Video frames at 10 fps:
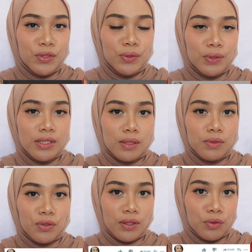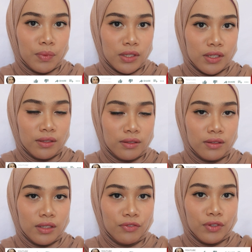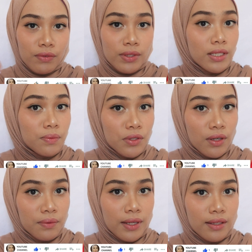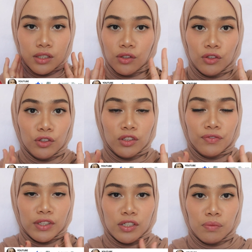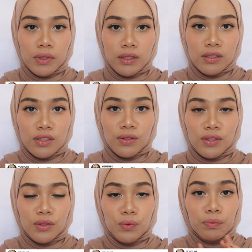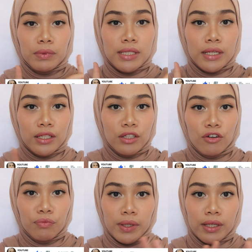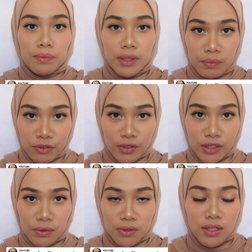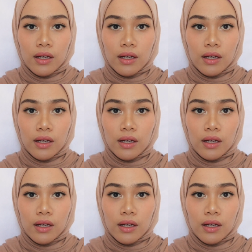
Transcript: do subscribe to my channel. If you haven't subscribed yet, turn on your notification bell so that you won't miss any of my upcoming videos.